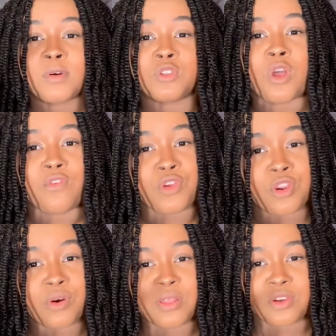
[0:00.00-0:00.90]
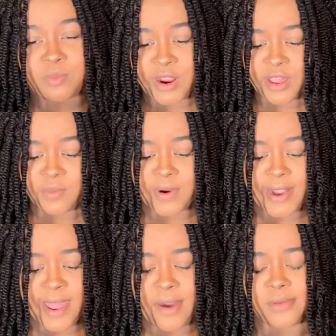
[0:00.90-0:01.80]
So if you're going through a breakup right
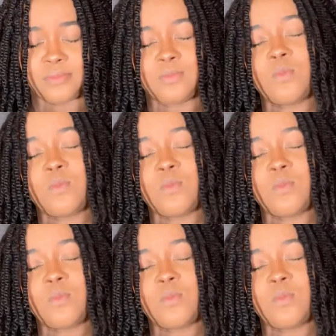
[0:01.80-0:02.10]
now